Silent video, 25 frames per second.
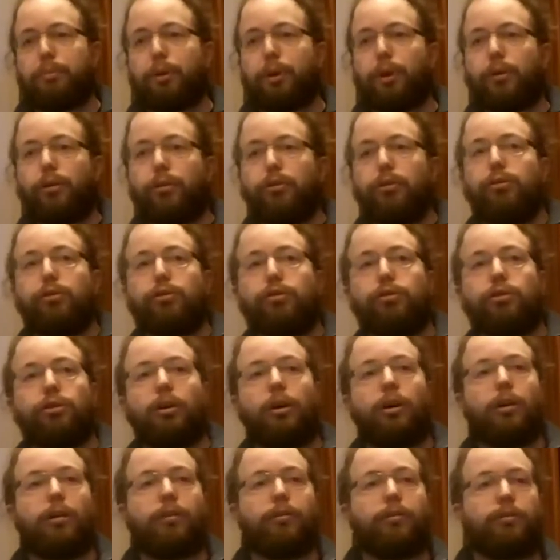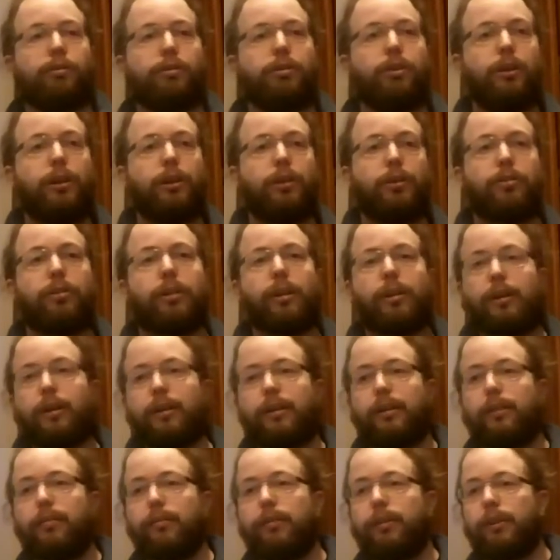produce of internet
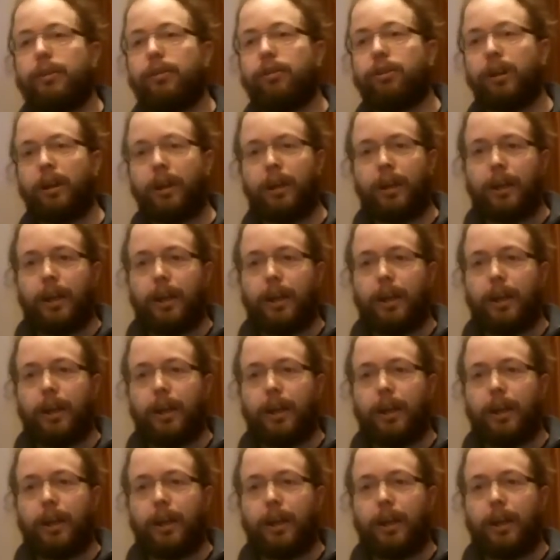activities